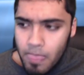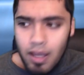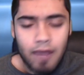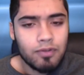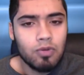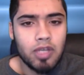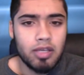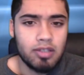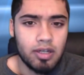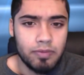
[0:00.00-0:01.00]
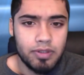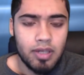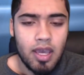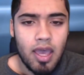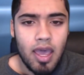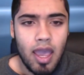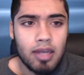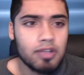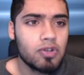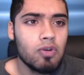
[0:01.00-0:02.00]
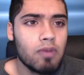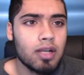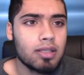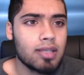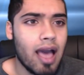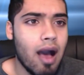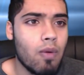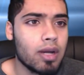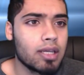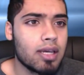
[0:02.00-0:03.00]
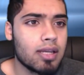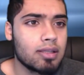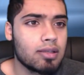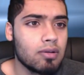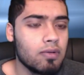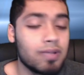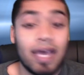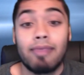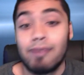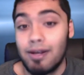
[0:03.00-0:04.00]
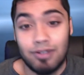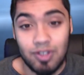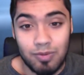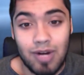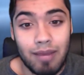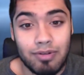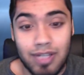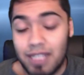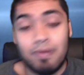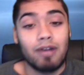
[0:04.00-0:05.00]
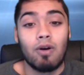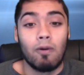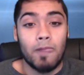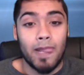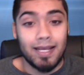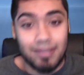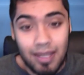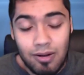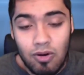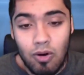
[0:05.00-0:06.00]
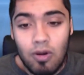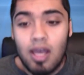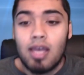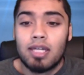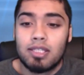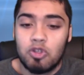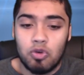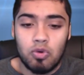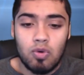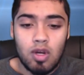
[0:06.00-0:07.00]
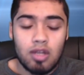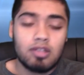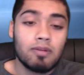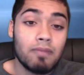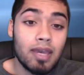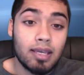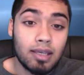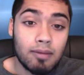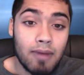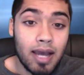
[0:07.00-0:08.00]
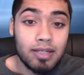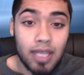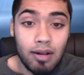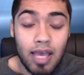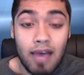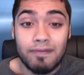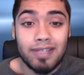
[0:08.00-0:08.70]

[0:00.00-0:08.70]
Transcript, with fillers: I have 2k subs. And in two months, I want to get to 10,000 subscribers. That's my goal. I set a goal to to make my channel have